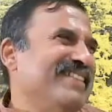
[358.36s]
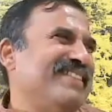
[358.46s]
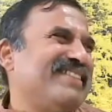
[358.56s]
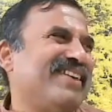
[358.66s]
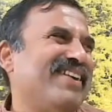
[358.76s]

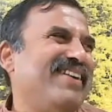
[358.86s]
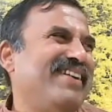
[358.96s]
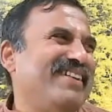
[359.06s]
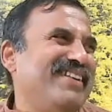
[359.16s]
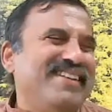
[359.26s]
So,
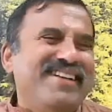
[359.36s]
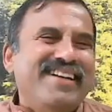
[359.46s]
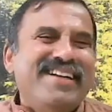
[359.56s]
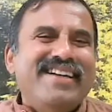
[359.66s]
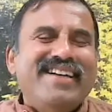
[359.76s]

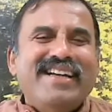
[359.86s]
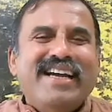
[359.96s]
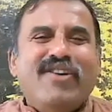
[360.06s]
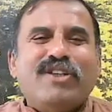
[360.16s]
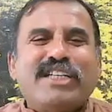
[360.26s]

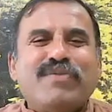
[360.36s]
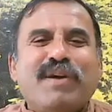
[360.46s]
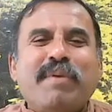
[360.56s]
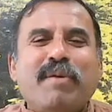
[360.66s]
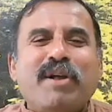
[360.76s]
any questions
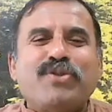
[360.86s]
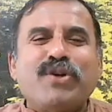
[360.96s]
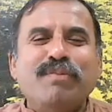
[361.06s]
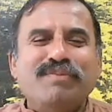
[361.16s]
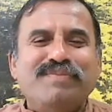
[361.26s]
for people on
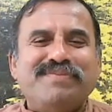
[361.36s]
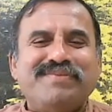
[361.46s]
Zoom?